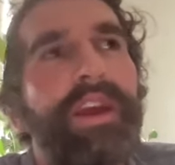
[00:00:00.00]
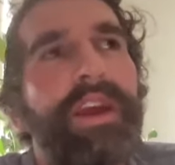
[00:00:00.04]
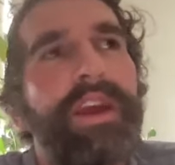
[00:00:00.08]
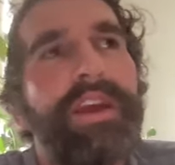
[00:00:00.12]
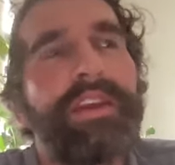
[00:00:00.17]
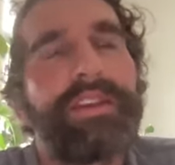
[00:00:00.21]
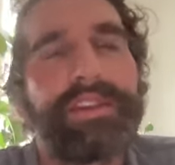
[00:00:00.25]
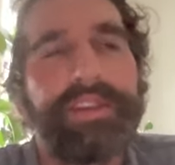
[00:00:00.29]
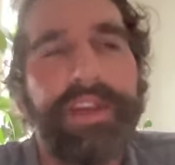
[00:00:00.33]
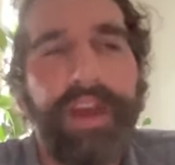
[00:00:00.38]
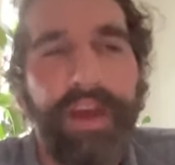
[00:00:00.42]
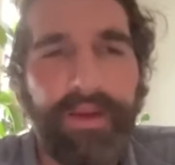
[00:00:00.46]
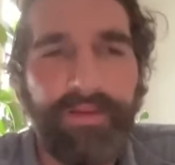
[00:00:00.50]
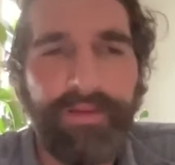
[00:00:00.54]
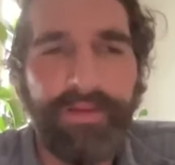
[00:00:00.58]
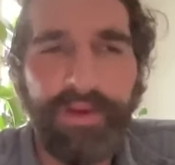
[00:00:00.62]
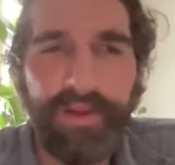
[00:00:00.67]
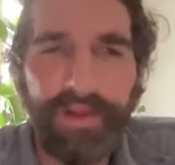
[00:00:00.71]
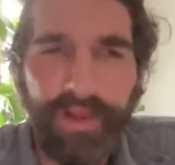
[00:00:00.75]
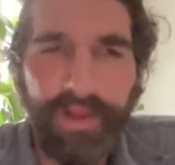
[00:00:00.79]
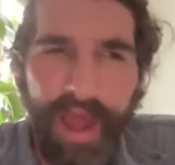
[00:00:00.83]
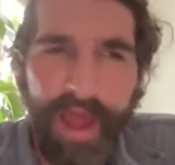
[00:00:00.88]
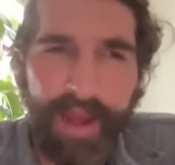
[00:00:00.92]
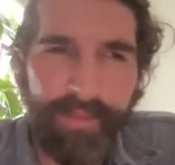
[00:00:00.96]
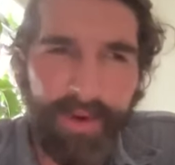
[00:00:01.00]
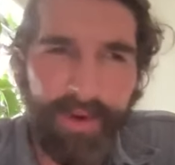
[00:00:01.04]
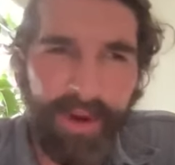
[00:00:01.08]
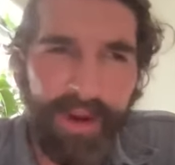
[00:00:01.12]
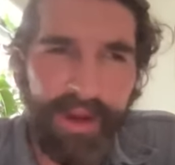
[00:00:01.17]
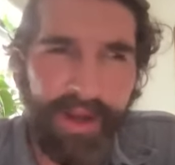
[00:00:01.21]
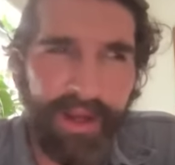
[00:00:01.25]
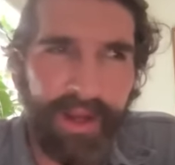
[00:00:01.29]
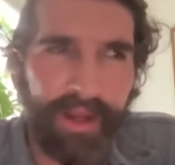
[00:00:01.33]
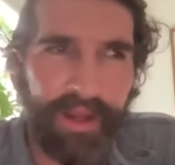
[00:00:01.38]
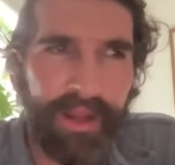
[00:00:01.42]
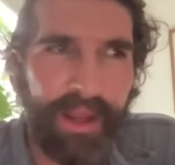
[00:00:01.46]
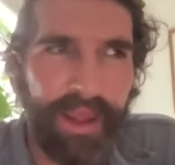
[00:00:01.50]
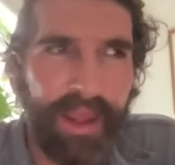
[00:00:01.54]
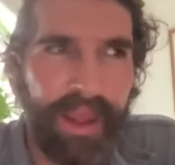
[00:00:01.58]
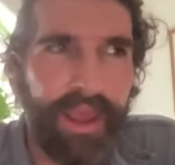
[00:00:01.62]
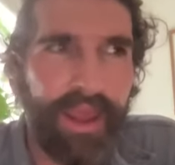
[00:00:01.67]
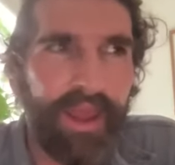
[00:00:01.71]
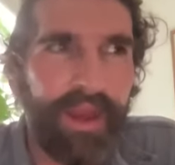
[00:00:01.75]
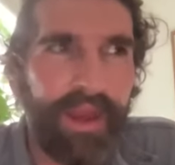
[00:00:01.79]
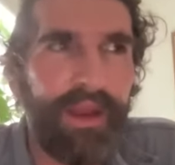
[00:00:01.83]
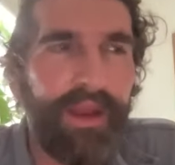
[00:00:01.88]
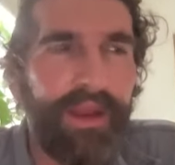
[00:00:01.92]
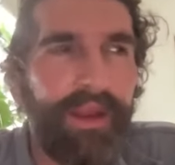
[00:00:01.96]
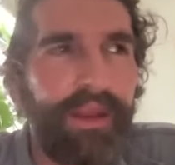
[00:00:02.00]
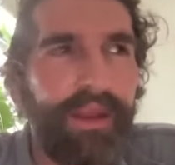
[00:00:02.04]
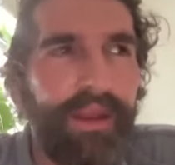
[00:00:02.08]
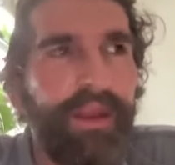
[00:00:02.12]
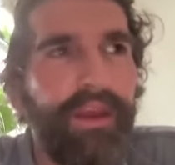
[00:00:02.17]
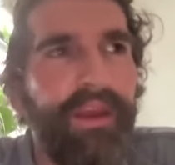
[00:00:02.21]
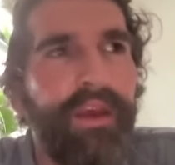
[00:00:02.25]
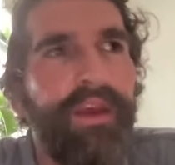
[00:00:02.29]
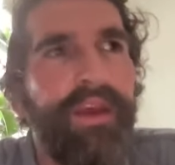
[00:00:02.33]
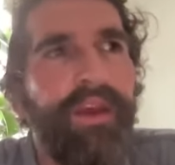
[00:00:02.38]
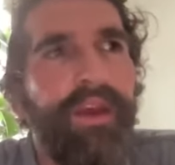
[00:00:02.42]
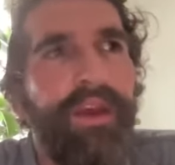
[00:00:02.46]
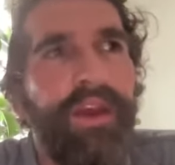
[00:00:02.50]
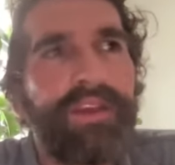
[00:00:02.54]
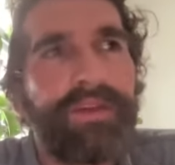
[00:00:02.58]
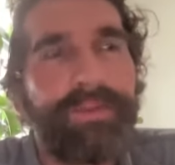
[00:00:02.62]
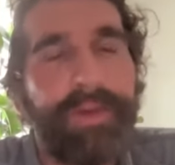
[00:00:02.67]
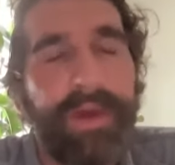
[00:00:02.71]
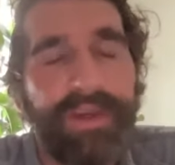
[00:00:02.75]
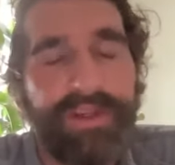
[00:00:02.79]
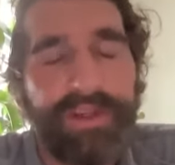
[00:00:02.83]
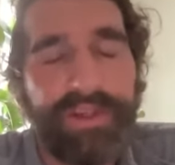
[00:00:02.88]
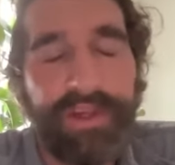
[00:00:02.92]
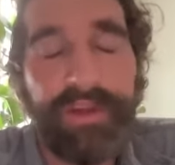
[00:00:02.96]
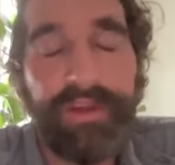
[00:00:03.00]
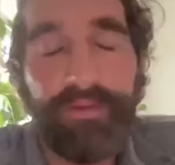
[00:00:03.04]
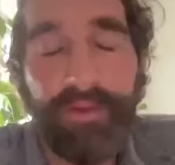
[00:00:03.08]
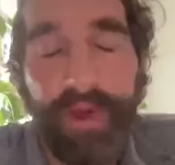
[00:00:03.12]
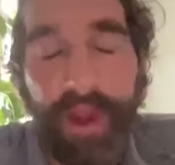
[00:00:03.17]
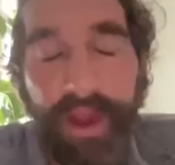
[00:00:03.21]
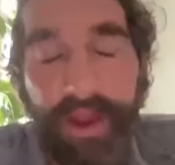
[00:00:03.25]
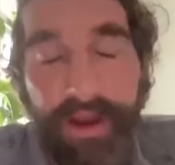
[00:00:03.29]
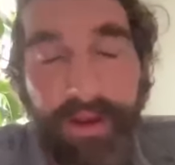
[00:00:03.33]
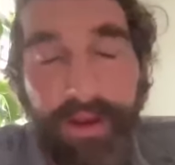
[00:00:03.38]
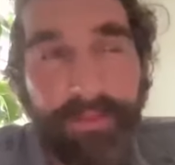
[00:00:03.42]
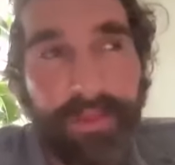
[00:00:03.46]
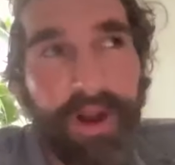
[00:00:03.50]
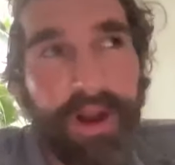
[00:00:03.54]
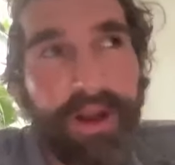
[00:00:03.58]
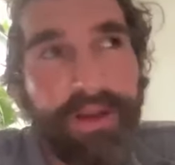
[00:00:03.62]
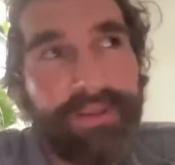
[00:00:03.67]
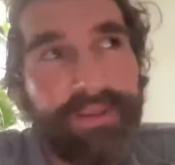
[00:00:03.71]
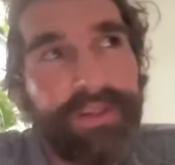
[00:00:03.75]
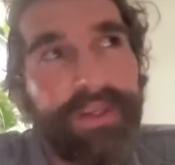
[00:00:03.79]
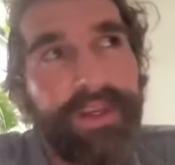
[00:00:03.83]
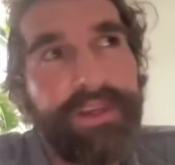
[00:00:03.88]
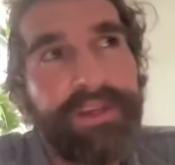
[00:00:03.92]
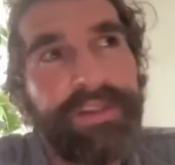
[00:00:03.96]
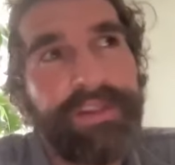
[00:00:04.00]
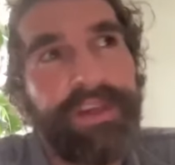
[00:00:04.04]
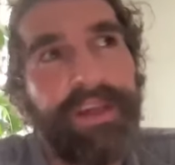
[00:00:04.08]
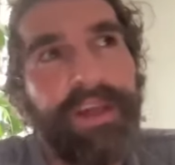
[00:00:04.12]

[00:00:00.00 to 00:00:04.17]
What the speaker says: it's tough collaborating, and especially in the writing process.